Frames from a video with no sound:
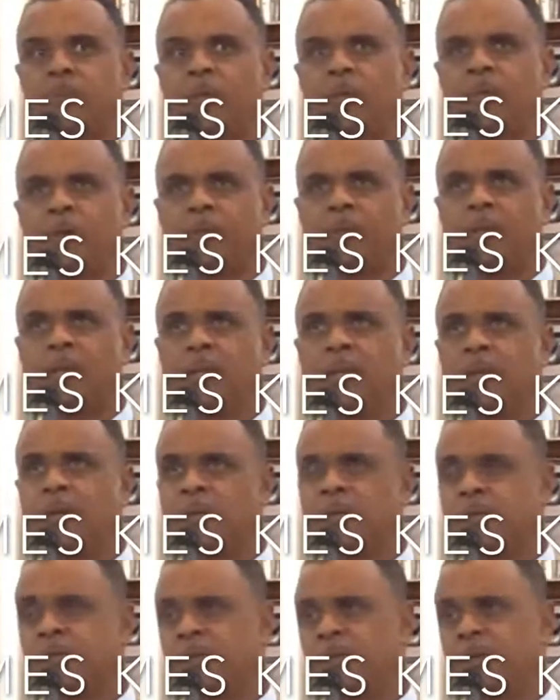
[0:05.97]
I want to thank
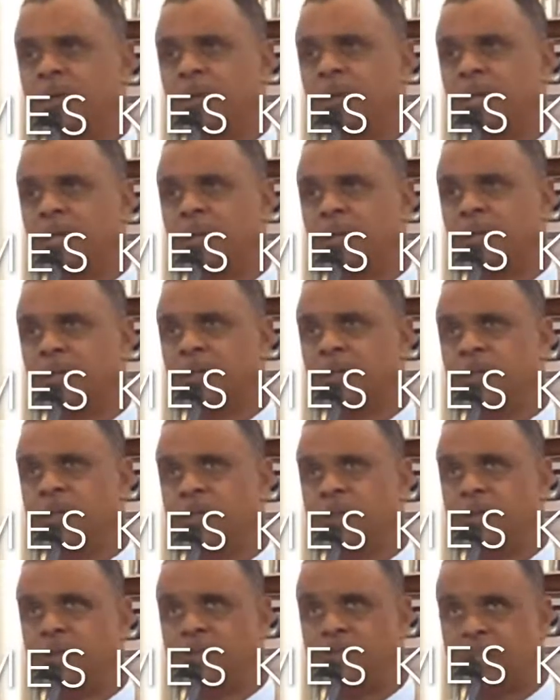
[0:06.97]
those of you that are in
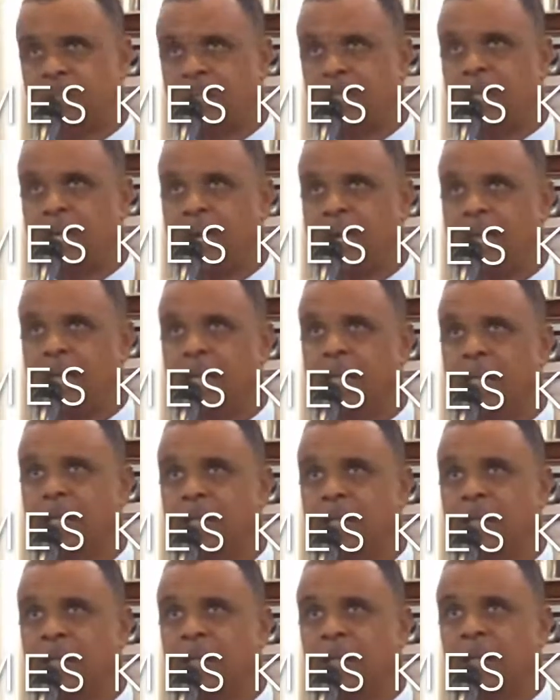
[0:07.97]
church today.
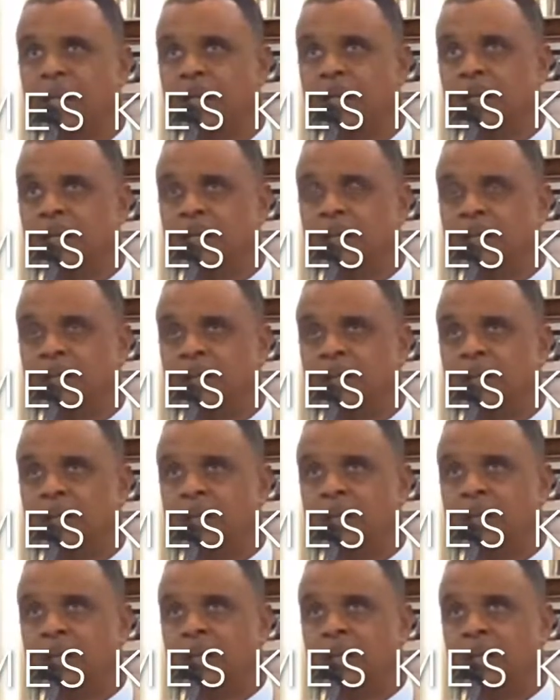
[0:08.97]

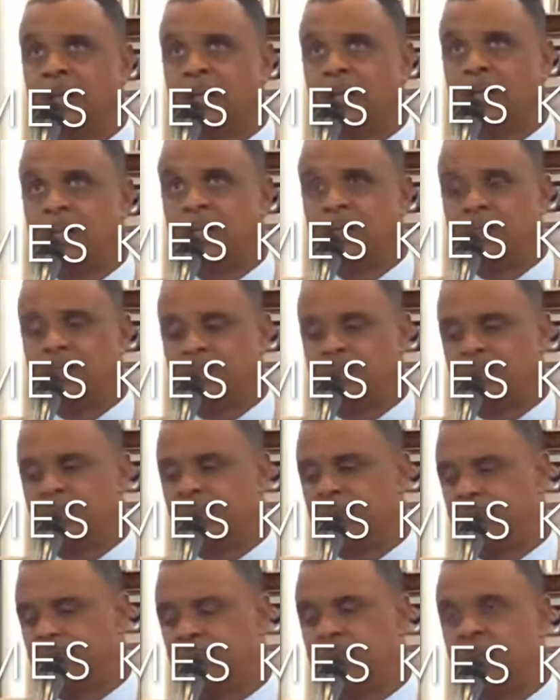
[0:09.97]
I just
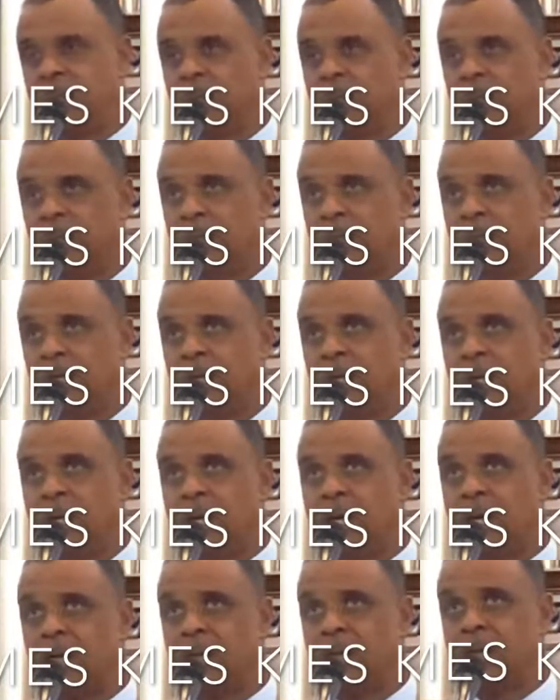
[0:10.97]
appreciate
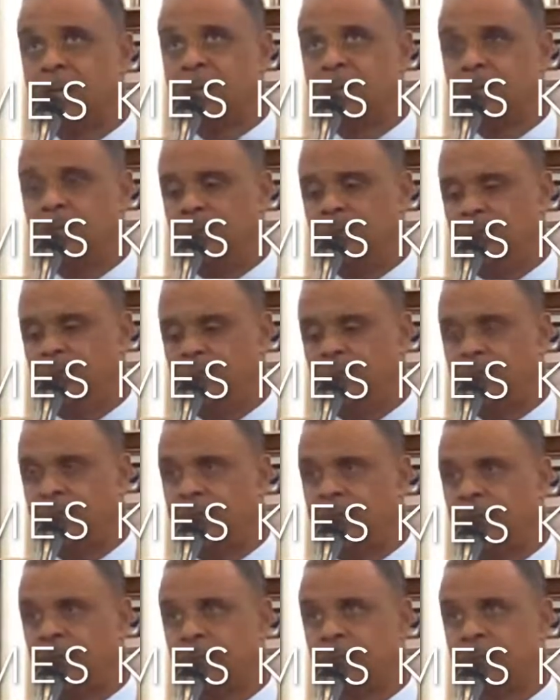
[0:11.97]
looking out and seeing your
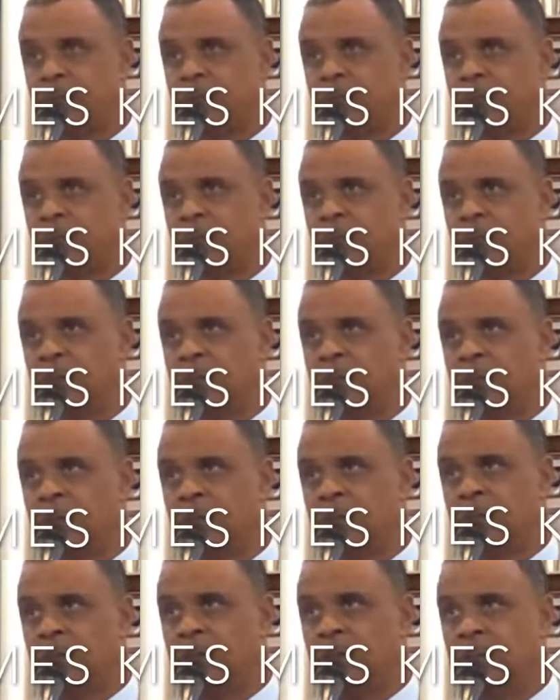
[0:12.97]
faces,
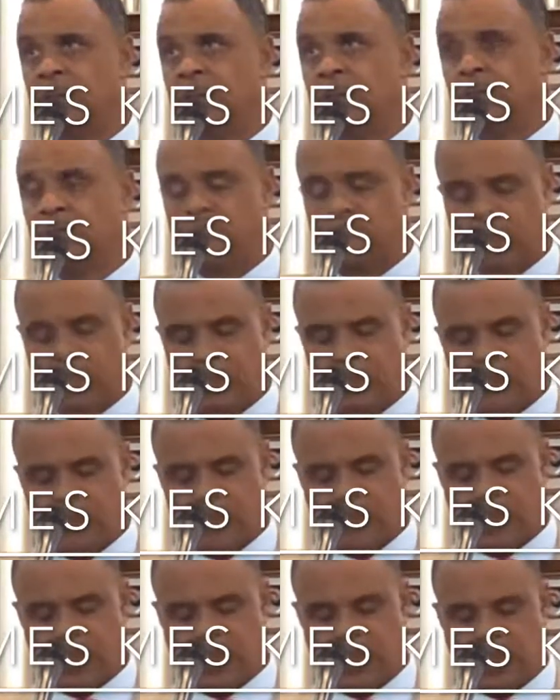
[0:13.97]

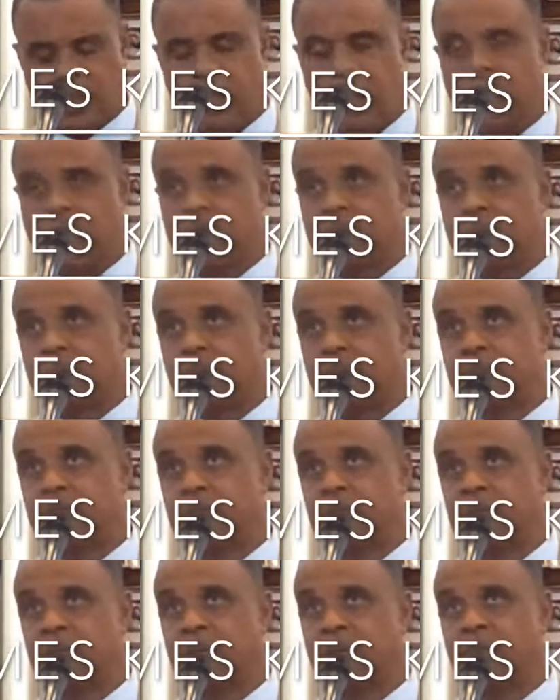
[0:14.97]
knowing that God is up
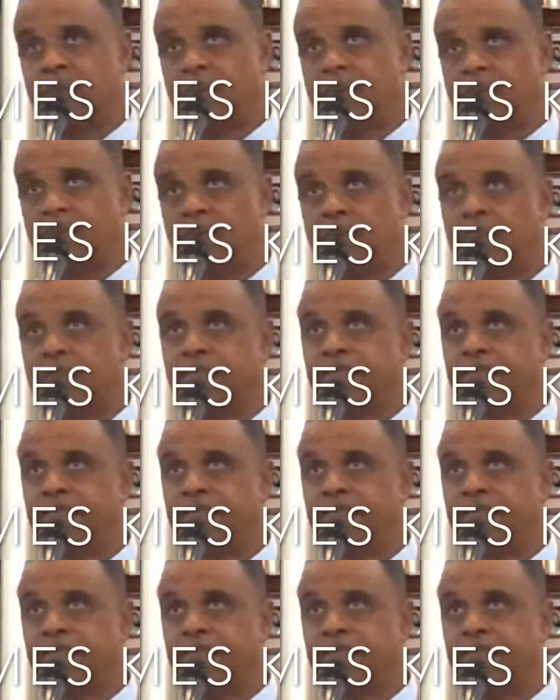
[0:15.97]
to something.